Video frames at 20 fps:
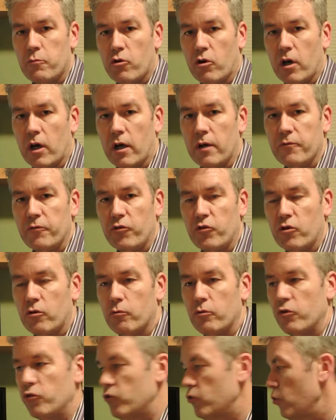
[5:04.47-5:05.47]
drives to
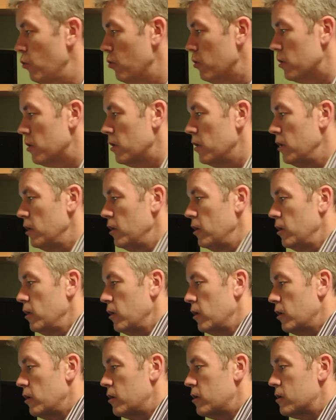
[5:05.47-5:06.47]
restore,
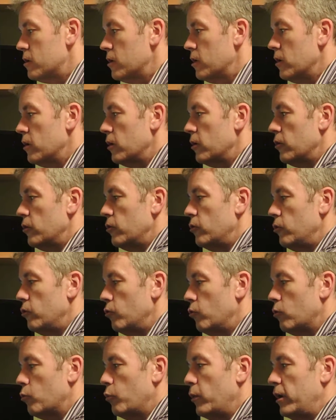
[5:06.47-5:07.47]

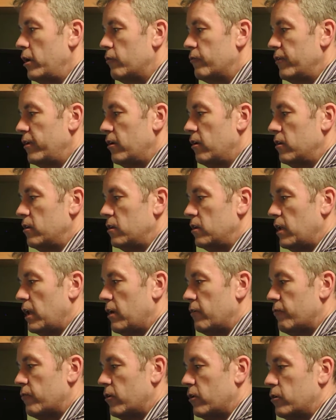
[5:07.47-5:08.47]
you're way over here on the
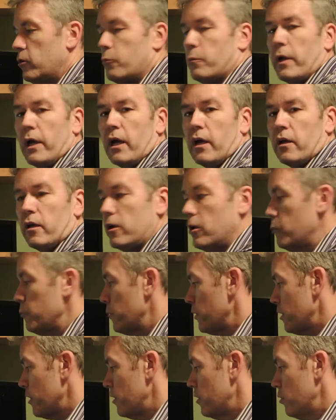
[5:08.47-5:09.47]
left on your backup,
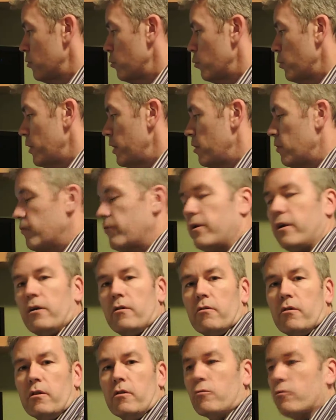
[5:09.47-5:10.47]
and you're way over
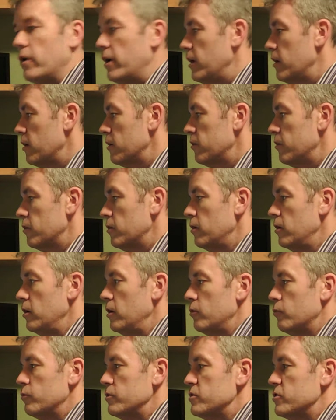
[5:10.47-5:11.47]
here on the right on your
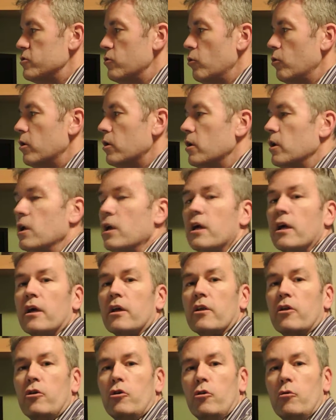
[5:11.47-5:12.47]
restore.
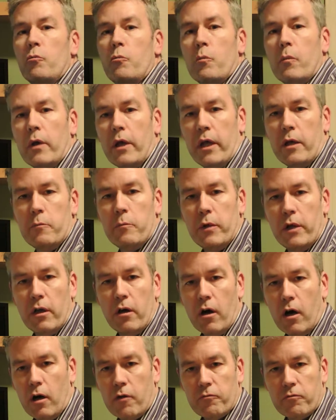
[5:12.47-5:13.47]
You may be
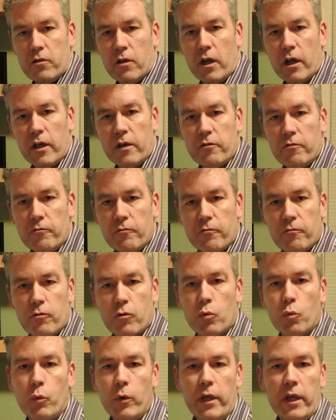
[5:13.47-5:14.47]
offline for
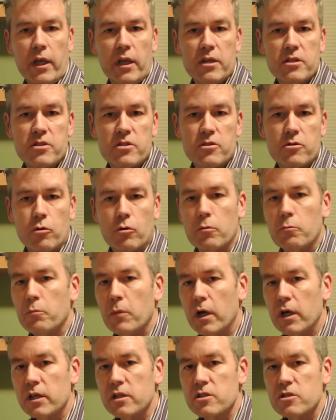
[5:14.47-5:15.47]
weeks or
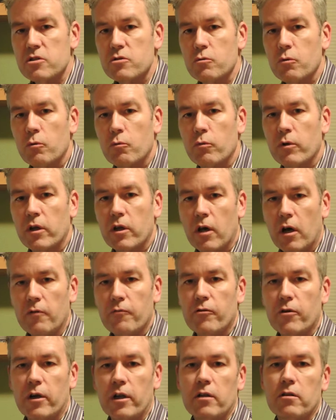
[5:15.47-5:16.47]
months
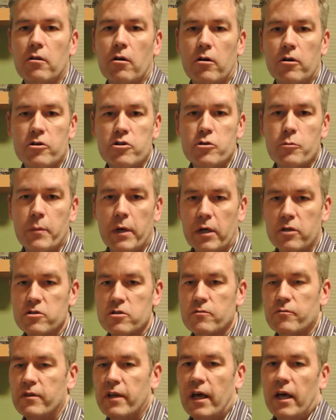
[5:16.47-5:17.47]
recovering large amounts
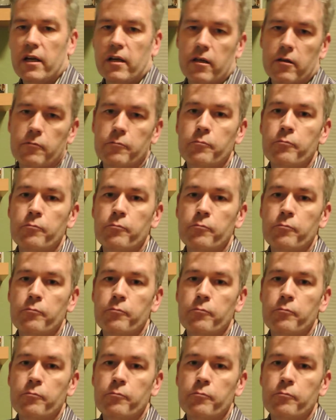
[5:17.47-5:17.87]
of data.